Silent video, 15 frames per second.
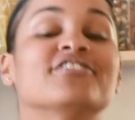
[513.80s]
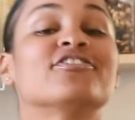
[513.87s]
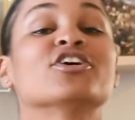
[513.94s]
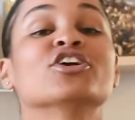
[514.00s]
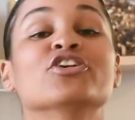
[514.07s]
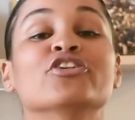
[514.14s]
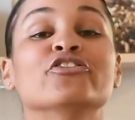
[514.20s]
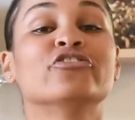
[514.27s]
For
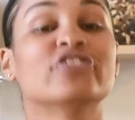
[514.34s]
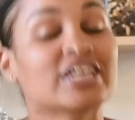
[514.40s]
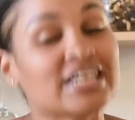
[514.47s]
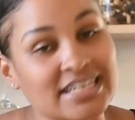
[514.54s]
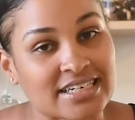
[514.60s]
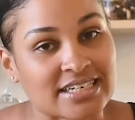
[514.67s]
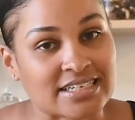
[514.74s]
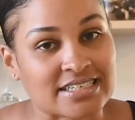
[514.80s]
you
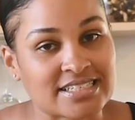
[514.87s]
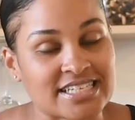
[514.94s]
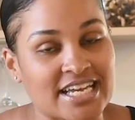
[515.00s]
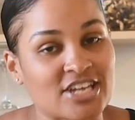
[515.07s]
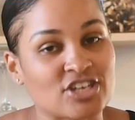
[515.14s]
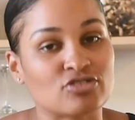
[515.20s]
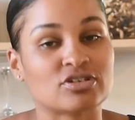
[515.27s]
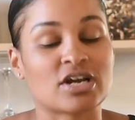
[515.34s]
vegans
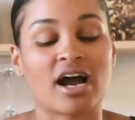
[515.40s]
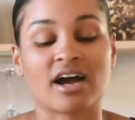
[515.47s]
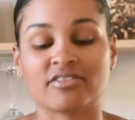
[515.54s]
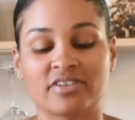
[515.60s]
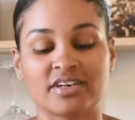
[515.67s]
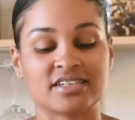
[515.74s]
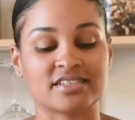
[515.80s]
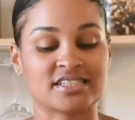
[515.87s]
and you
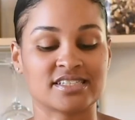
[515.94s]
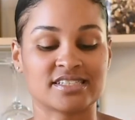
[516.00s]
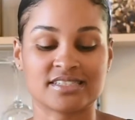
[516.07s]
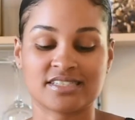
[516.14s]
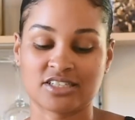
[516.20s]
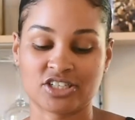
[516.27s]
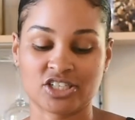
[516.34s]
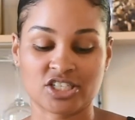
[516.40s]
non-vegans, this is
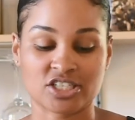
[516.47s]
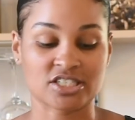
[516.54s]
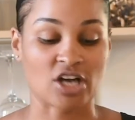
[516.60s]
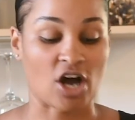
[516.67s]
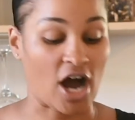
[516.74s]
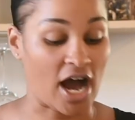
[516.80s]
delicious.